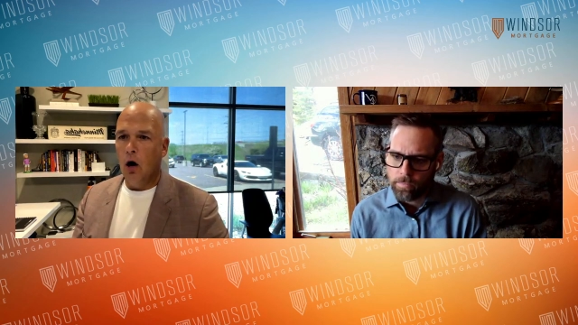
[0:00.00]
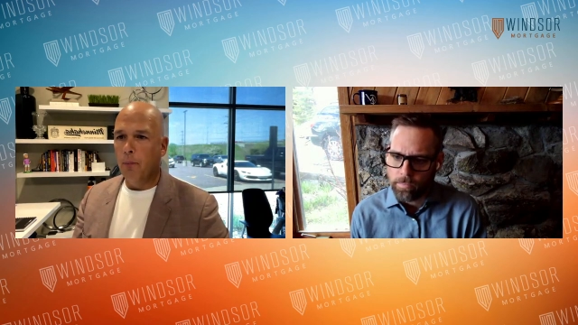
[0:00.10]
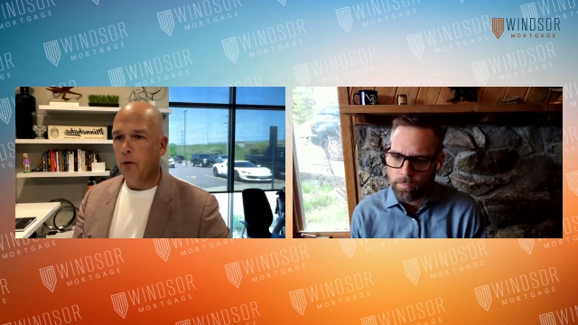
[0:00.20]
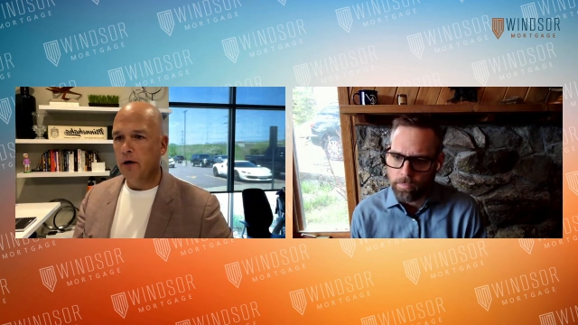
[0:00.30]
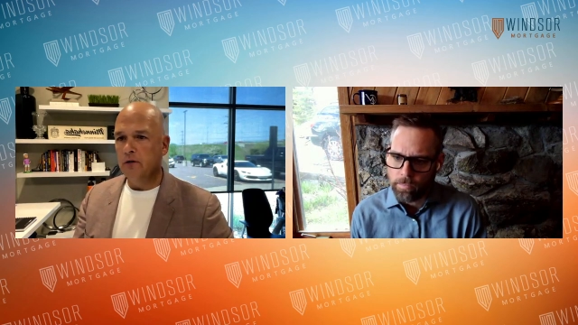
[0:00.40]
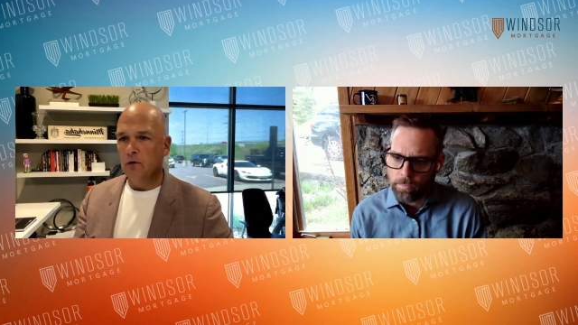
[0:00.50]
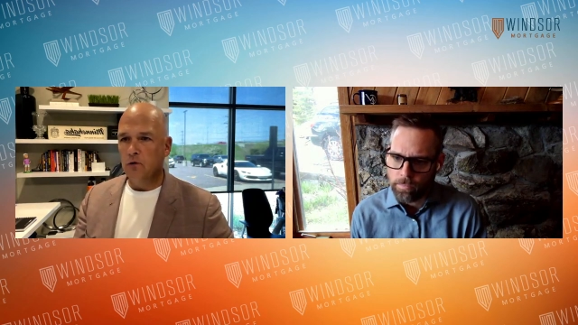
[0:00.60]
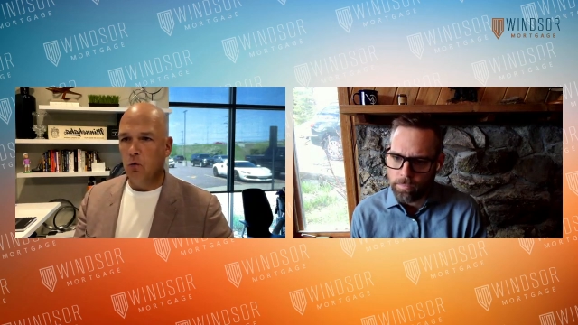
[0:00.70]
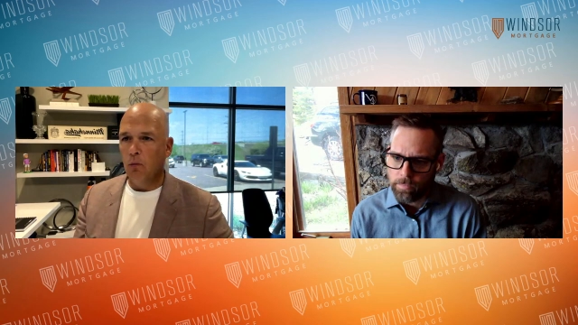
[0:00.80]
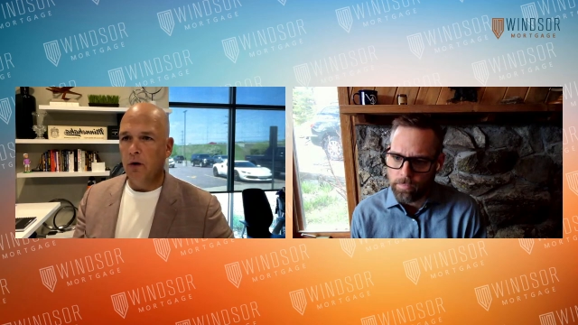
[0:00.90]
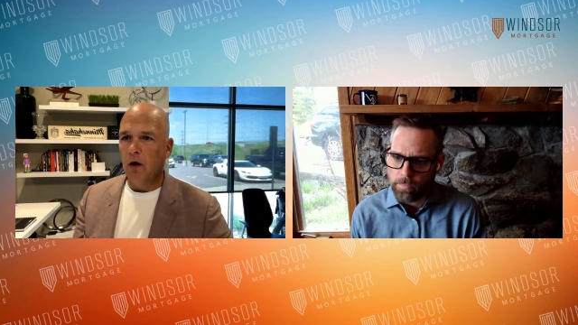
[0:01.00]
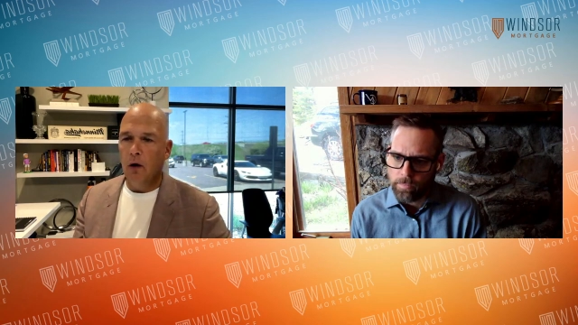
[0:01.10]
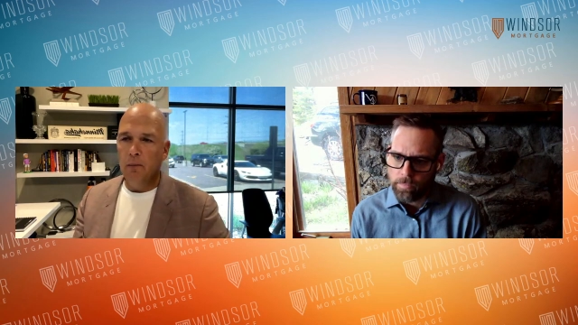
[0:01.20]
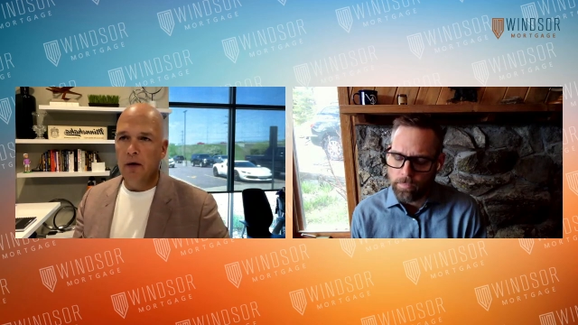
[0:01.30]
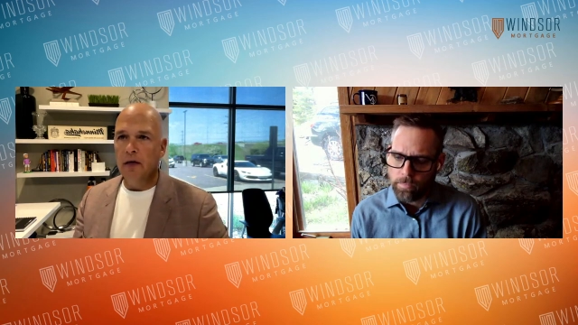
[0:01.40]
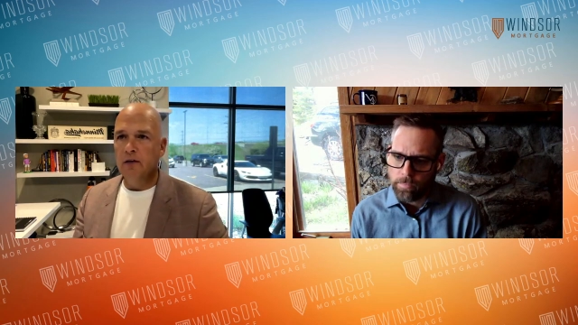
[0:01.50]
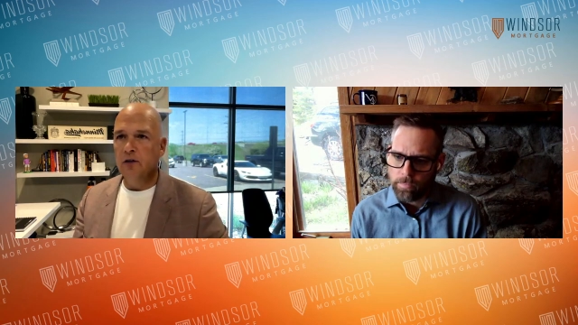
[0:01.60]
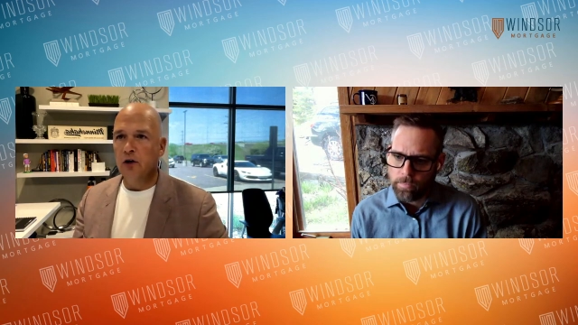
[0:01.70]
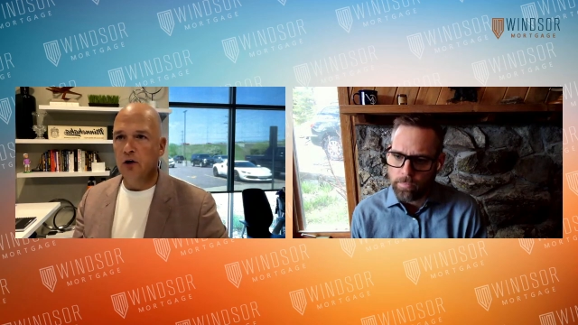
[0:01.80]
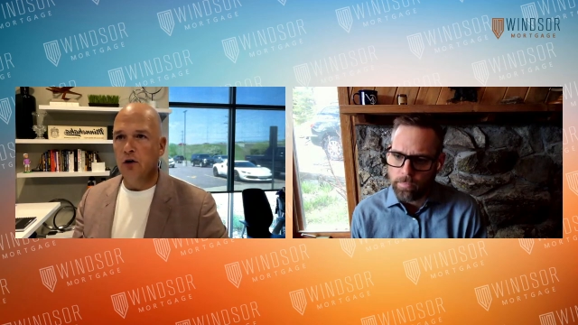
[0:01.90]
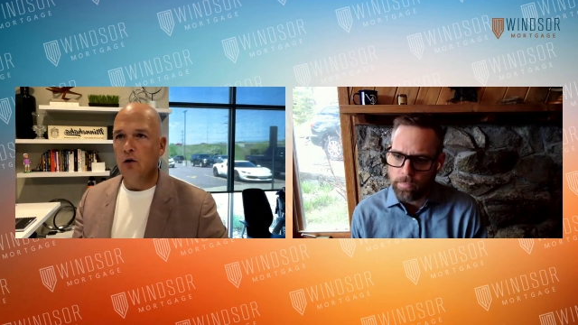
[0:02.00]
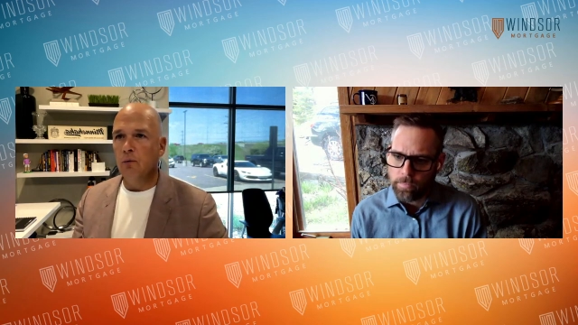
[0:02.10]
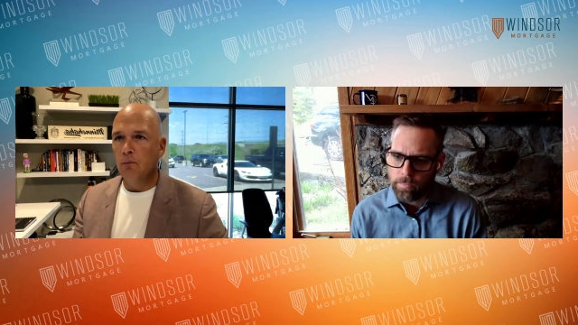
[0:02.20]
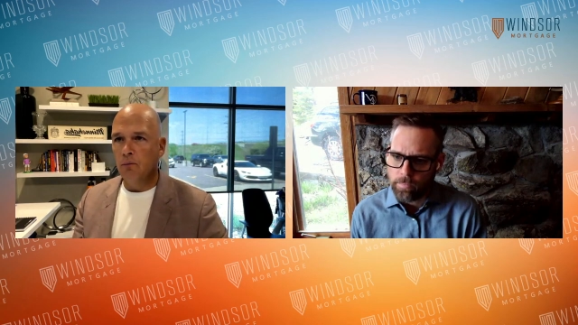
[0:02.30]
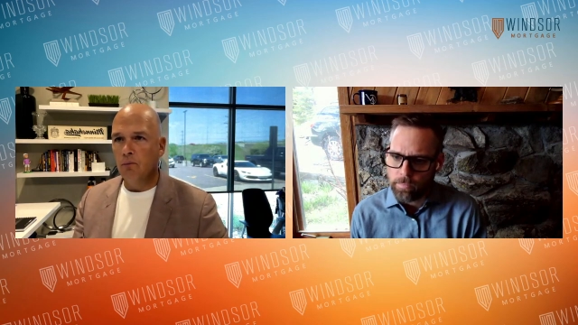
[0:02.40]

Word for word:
Speaker 1: appraisals will become easier to do.